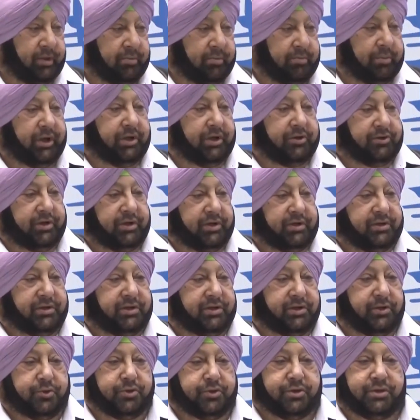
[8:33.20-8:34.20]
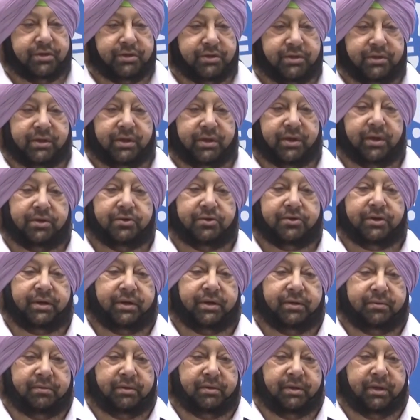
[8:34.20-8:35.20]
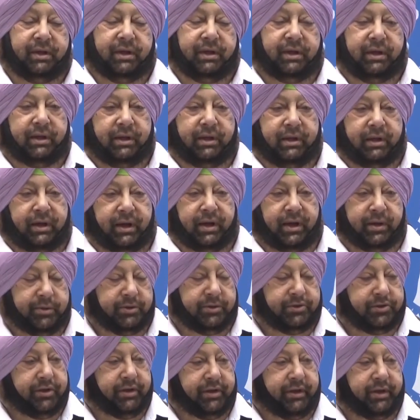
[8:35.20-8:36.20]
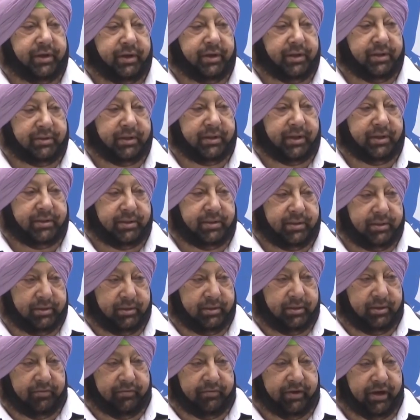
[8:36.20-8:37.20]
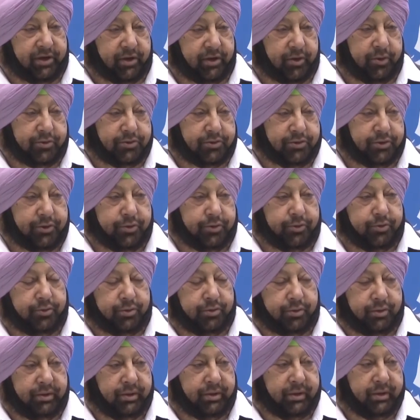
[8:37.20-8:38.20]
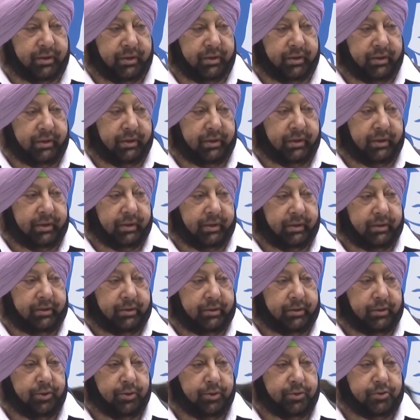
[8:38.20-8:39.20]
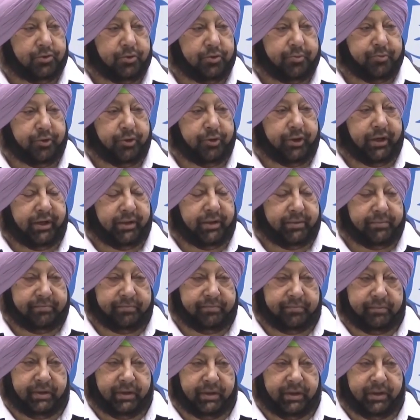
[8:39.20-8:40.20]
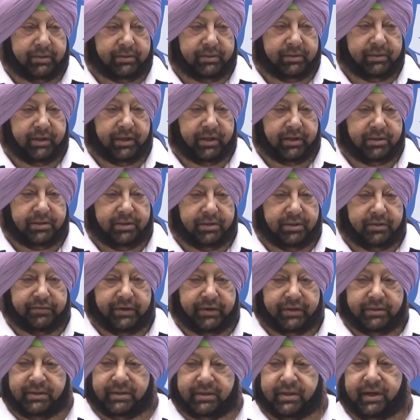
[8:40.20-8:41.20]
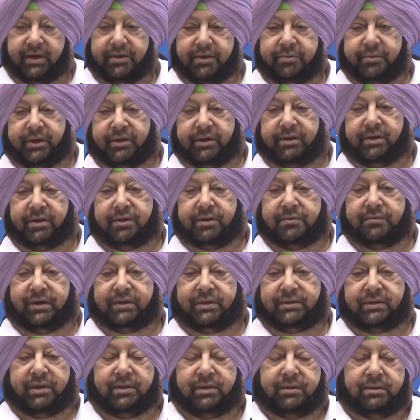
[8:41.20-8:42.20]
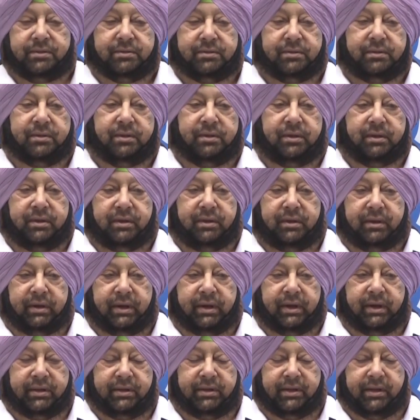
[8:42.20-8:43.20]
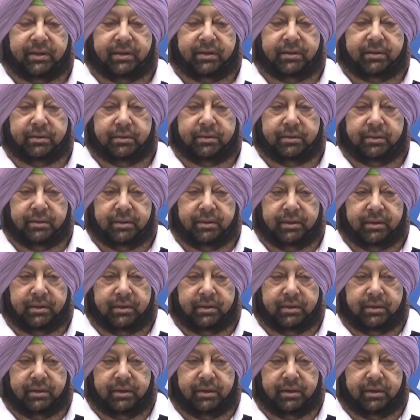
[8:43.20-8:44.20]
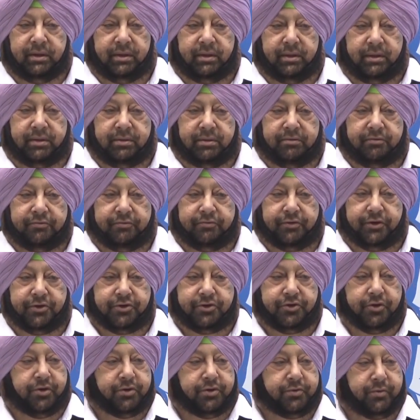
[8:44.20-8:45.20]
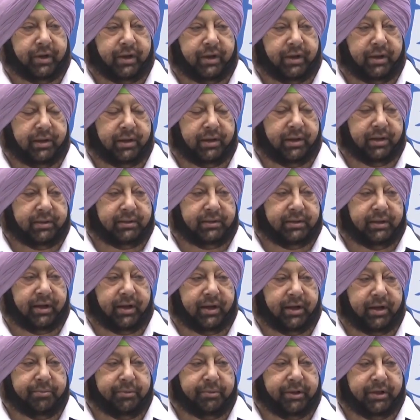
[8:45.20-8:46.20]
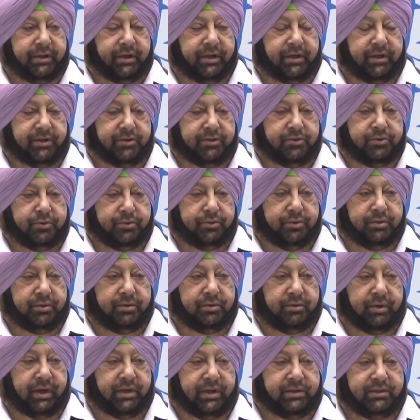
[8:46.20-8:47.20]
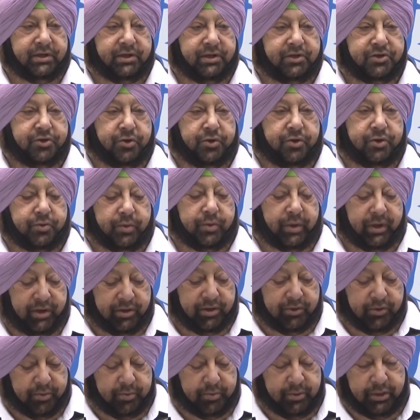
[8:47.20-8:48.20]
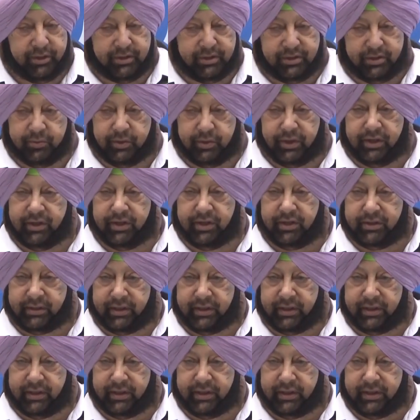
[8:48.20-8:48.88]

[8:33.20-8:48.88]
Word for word: military institutions in the country. I was three years at, very close to you, goes to Pune at the National Defense Academy at Khadakwasla, and then uh, for a short while at the IMA Dehradun. I say a short while, normally it's a one-year